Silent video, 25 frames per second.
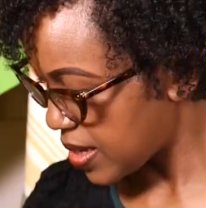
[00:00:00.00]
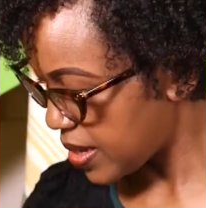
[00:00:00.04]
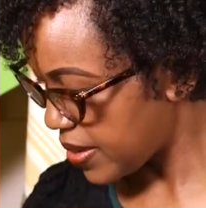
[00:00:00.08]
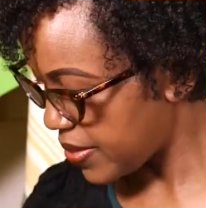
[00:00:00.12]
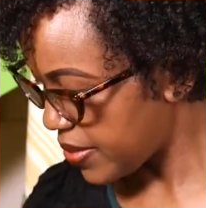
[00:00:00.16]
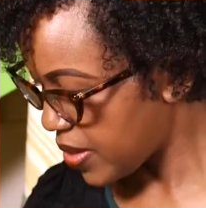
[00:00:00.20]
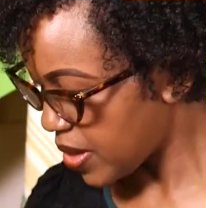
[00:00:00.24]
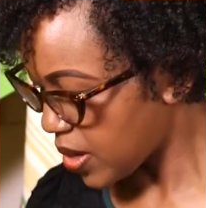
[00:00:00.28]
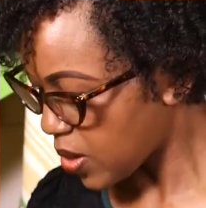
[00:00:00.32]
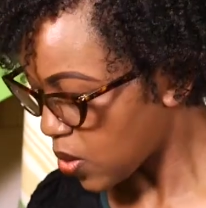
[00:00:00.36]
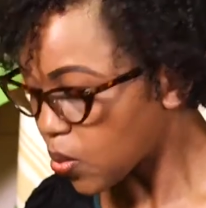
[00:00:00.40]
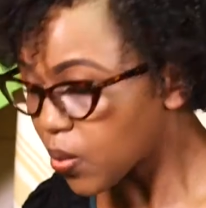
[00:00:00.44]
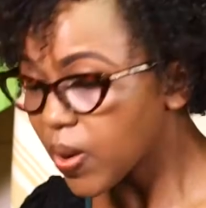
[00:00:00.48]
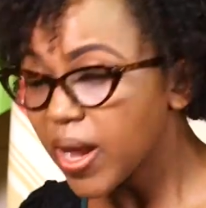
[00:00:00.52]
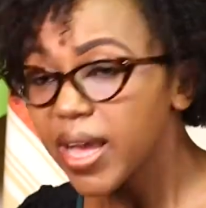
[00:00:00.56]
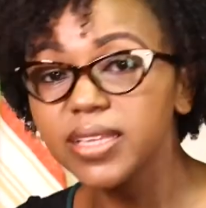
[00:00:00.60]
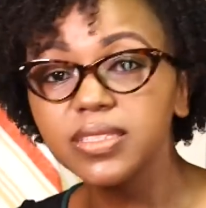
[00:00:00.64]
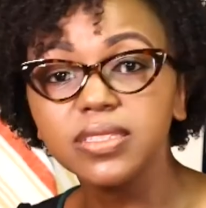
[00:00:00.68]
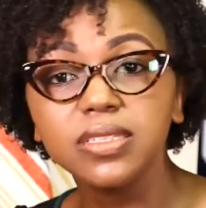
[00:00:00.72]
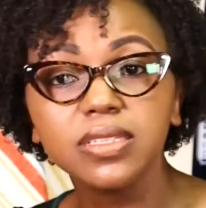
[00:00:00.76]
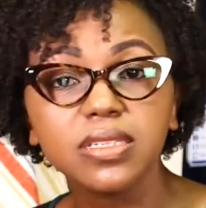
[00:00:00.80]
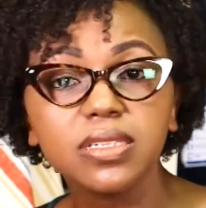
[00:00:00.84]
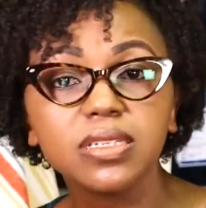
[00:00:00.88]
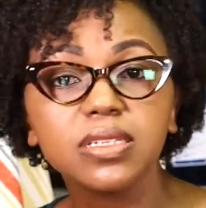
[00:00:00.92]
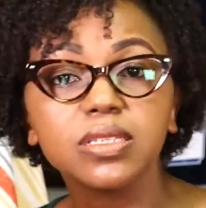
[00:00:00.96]
And then
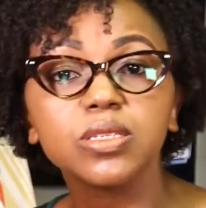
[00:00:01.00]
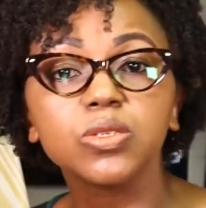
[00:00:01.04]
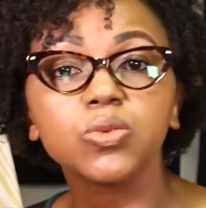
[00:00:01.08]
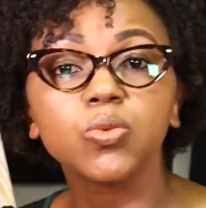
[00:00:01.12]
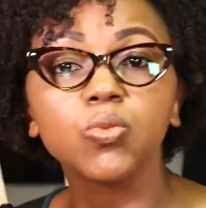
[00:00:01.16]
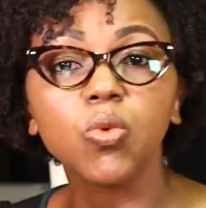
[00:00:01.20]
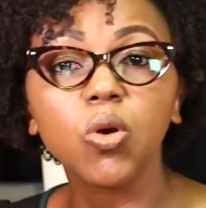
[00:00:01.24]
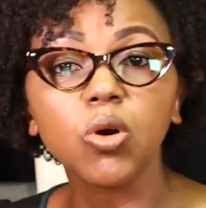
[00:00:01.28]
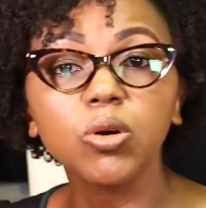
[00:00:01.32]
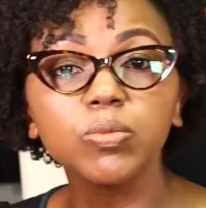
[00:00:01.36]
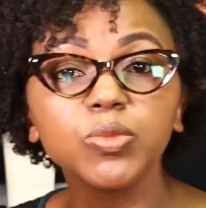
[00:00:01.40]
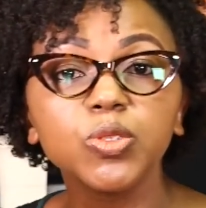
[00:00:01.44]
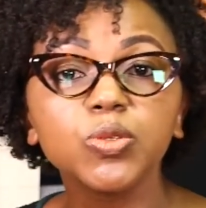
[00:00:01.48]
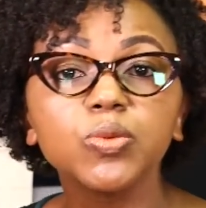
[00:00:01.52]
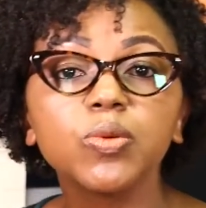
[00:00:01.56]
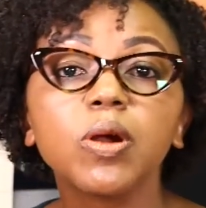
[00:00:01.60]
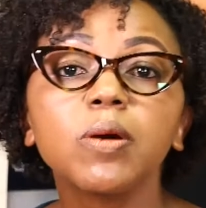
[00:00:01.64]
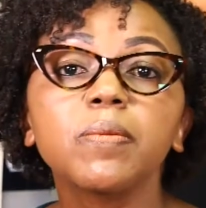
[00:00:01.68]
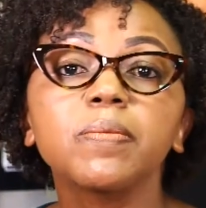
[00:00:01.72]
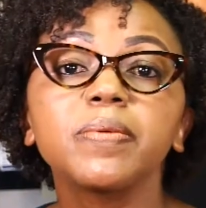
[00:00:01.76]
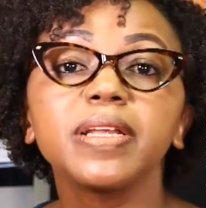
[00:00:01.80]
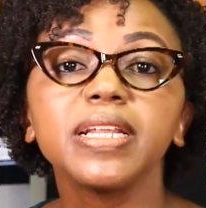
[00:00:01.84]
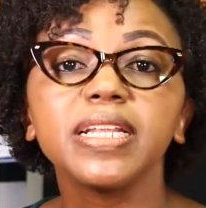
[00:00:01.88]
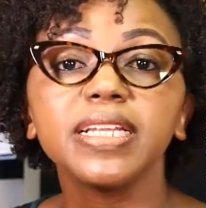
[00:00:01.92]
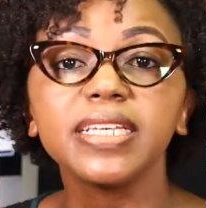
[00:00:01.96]
once it's warmed
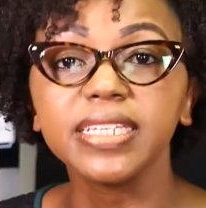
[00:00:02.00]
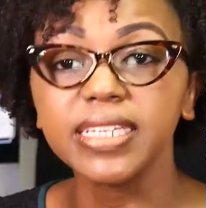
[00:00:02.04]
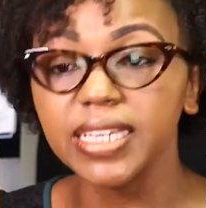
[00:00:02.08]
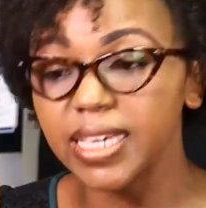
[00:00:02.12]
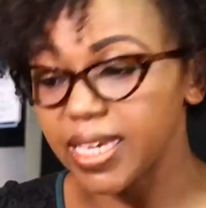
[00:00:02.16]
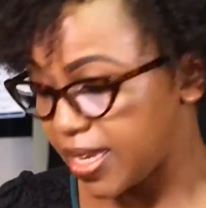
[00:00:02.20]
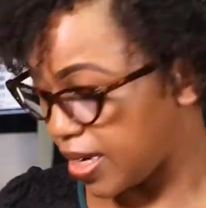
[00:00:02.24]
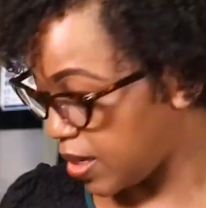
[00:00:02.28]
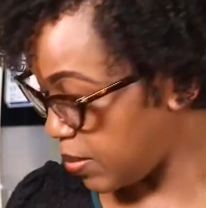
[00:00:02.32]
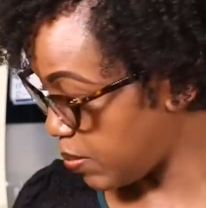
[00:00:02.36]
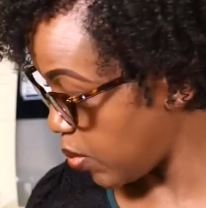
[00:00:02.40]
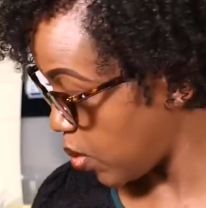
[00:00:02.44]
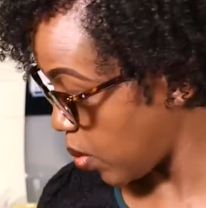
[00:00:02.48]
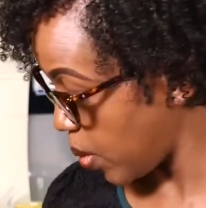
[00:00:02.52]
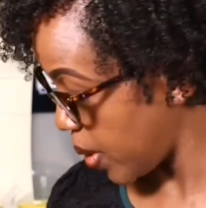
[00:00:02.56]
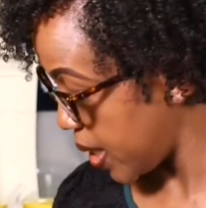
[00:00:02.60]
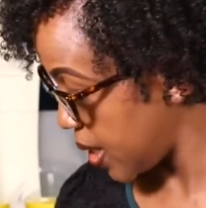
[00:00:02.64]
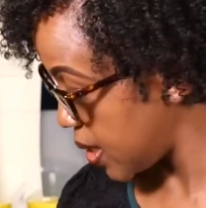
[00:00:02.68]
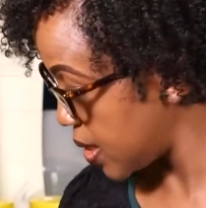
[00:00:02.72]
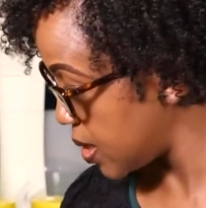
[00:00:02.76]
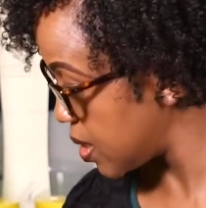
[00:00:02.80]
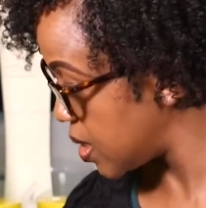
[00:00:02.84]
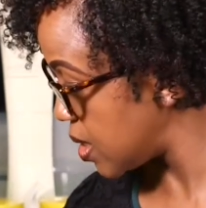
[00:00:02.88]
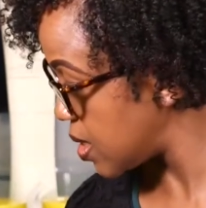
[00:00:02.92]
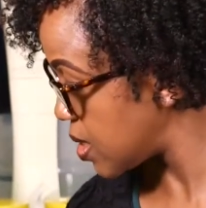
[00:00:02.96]
properly and
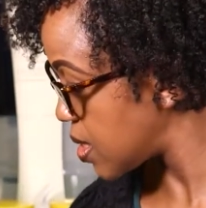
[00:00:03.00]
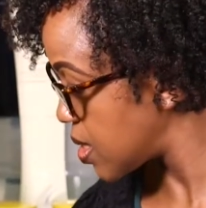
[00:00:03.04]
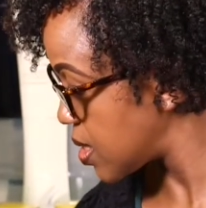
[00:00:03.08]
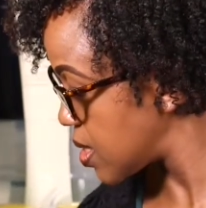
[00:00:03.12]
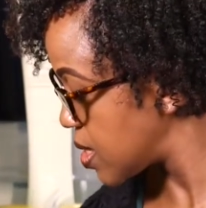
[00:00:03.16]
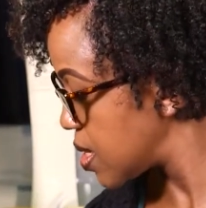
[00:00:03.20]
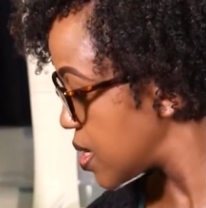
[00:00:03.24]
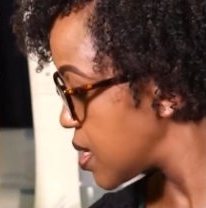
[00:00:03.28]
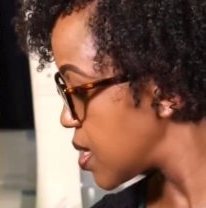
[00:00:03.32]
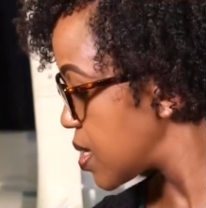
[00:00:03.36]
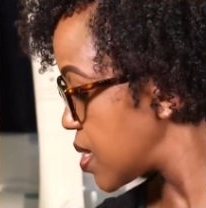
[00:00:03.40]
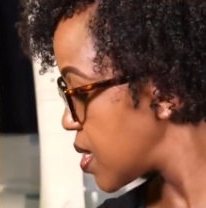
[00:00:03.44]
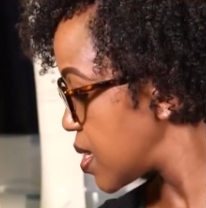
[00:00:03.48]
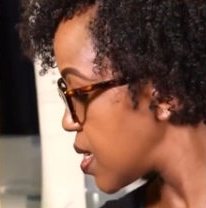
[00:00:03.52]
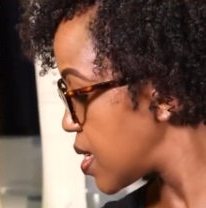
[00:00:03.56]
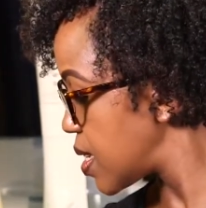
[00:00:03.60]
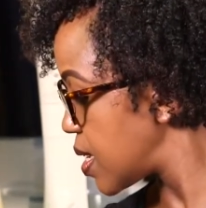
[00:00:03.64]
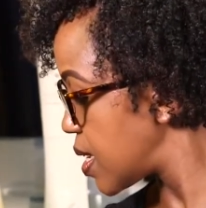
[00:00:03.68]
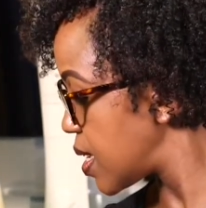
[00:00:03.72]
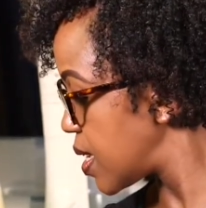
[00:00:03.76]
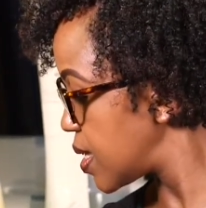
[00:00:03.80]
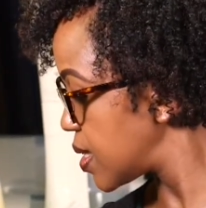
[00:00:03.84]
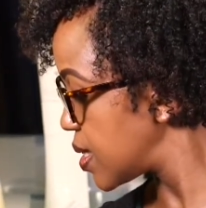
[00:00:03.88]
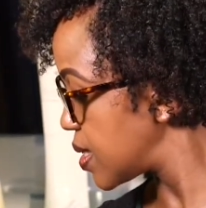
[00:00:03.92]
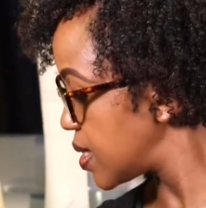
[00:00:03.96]
boiled,
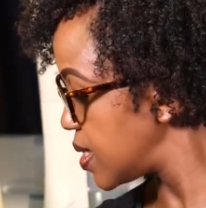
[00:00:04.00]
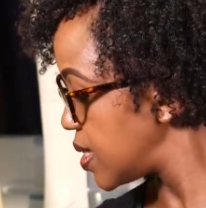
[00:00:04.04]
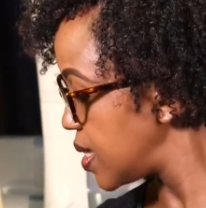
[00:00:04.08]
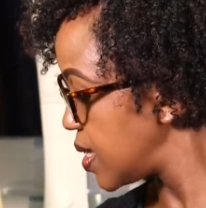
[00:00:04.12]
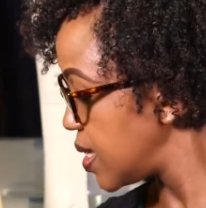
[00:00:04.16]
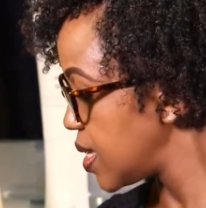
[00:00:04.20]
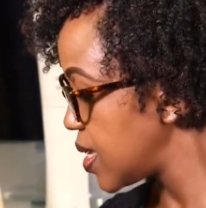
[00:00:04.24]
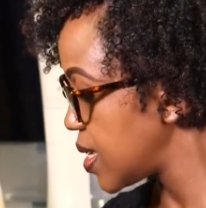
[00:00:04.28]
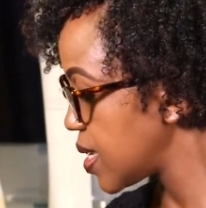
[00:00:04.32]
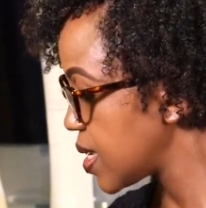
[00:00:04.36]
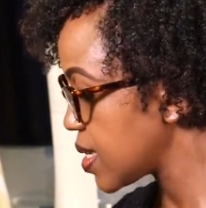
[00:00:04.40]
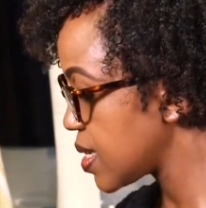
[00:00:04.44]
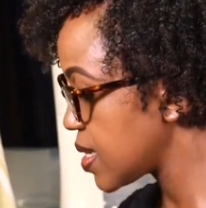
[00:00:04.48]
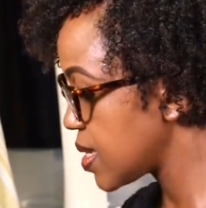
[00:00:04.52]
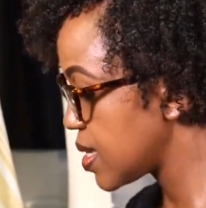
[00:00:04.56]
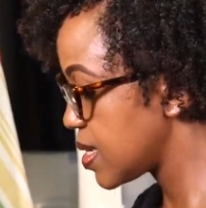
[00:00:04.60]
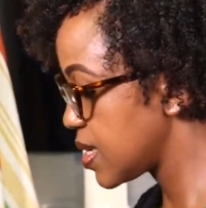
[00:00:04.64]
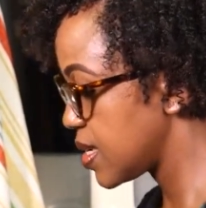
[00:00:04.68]
I'll take it